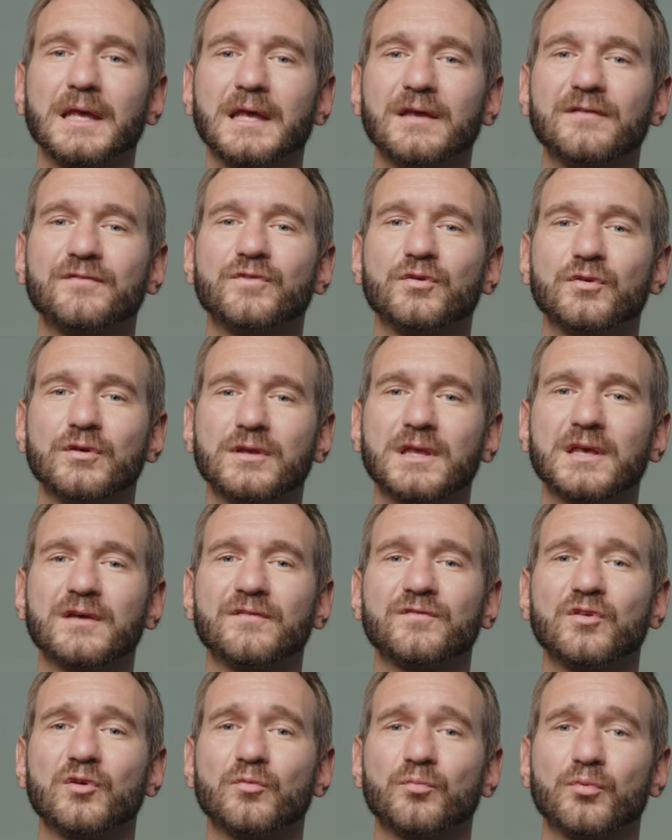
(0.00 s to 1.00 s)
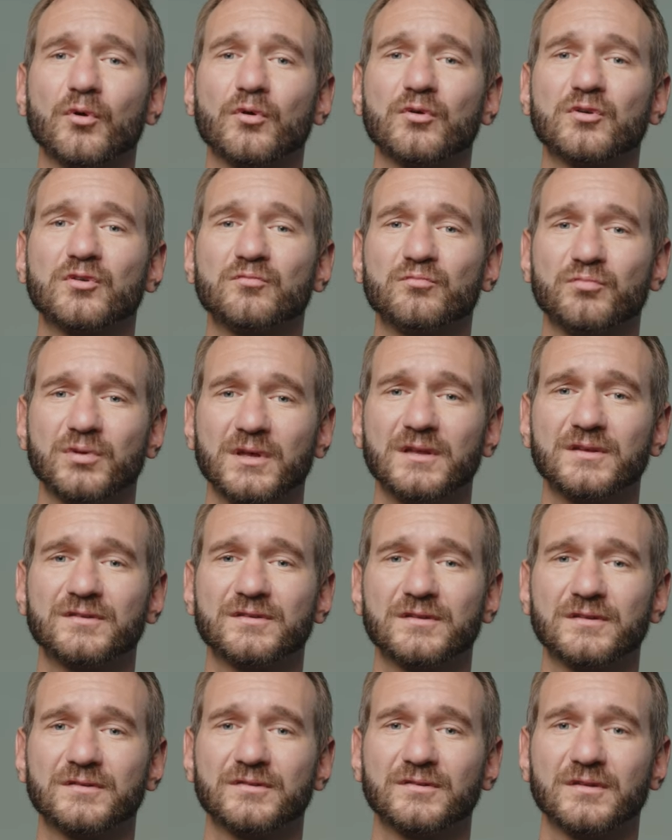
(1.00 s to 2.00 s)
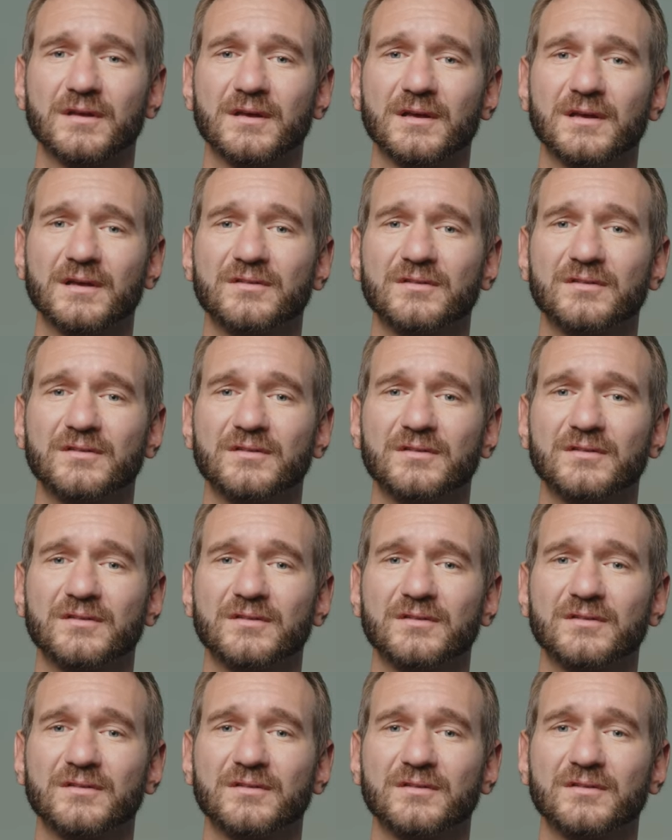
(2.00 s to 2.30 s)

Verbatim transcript: if you give your broken pieces